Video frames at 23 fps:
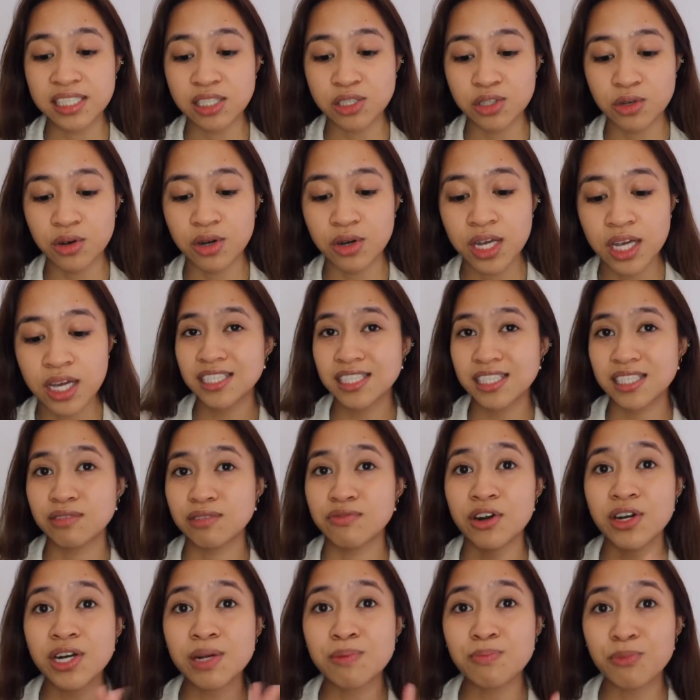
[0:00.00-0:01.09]
So it's
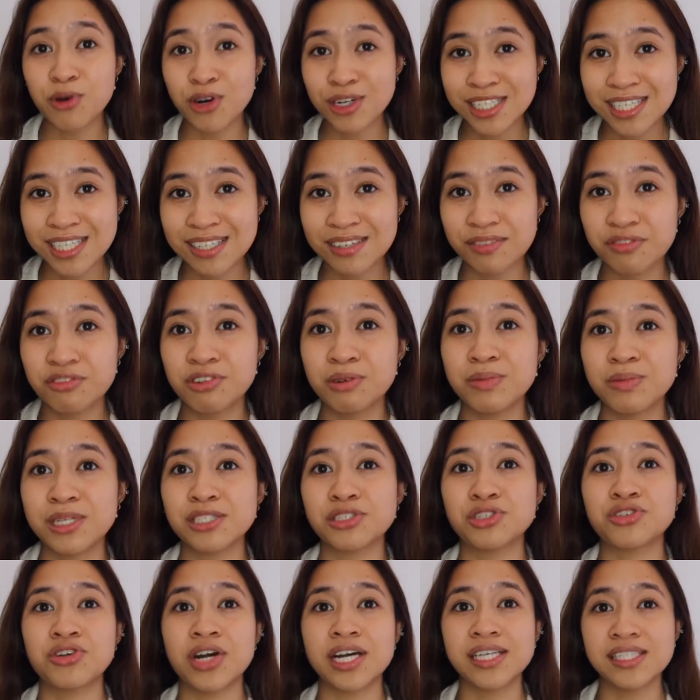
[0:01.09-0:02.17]
very important for me
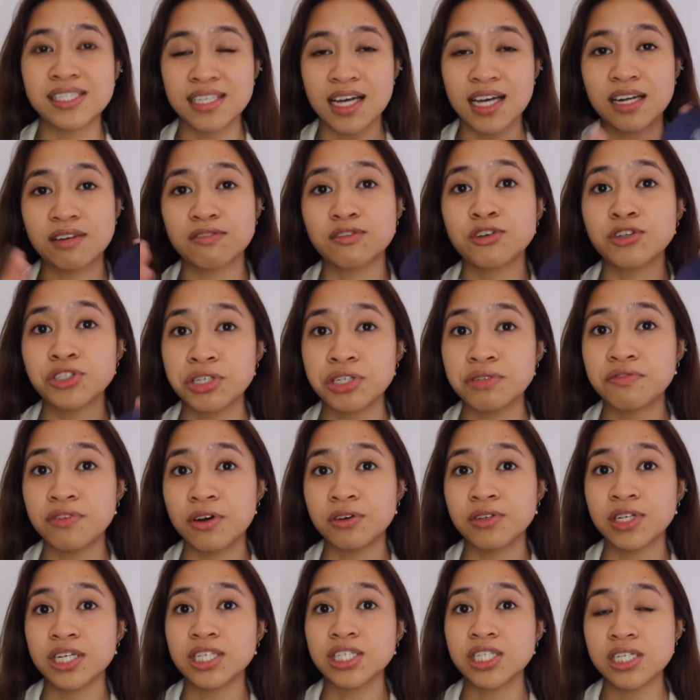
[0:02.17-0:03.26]
to try these kind of cushion
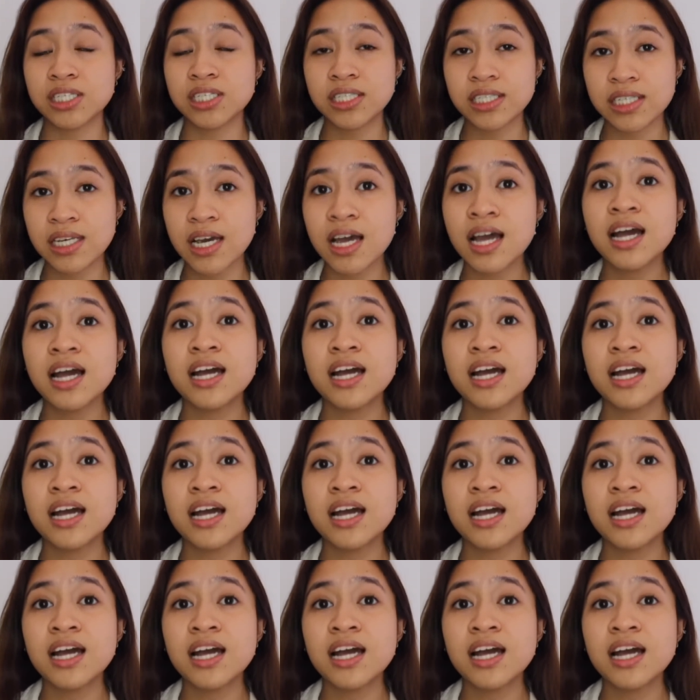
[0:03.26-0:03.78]
foundations